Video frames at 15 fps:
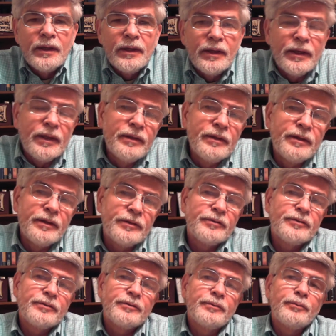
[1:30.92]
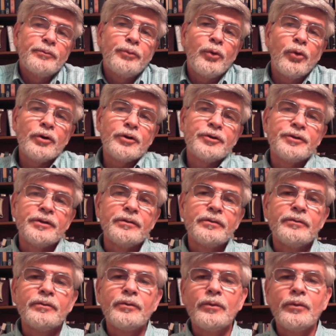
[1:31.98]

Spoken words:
In this portion,